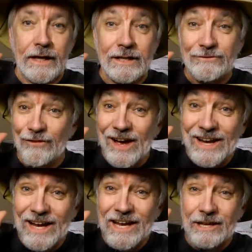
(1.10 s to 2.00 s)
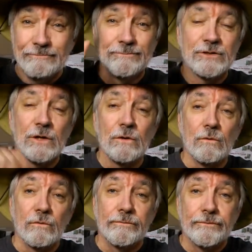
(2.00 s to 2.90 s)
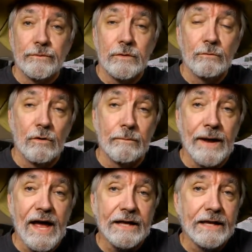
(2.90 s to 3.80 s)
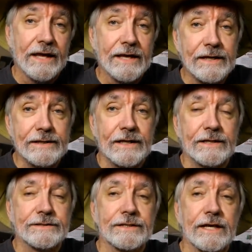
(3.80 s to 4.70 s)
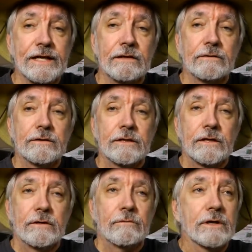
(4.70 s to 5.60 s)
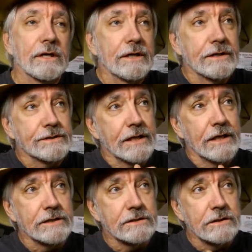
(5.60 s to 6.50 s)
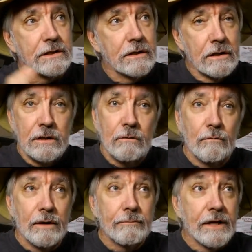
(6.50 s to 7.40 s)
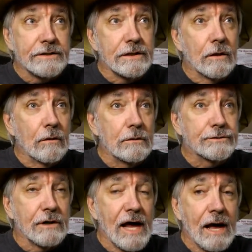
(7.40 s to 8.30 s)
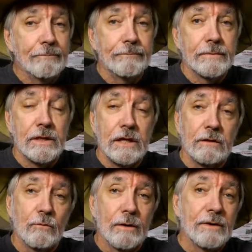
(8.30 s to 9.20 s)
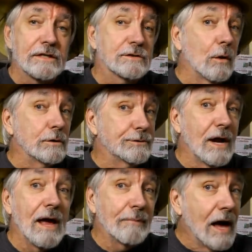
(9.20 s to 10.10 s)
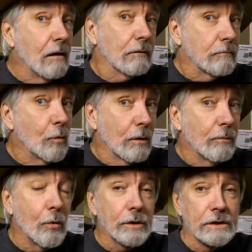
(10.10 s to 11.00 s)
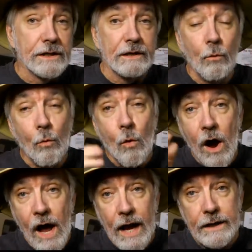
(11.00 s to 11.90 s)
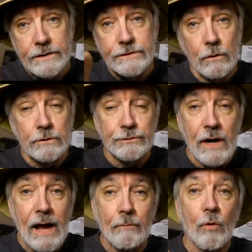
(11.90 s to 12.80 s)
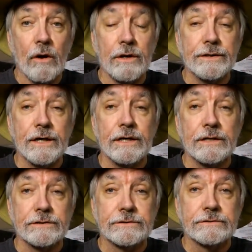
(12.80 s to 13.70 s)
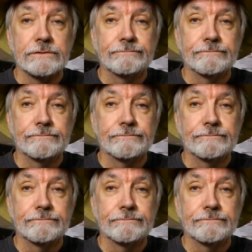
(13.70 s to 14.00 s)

It's Friday, so we're back again, and tonight we're going to discuss what makes a gold trap and what makes gold trap out. More importantly, why does gold trap where it does?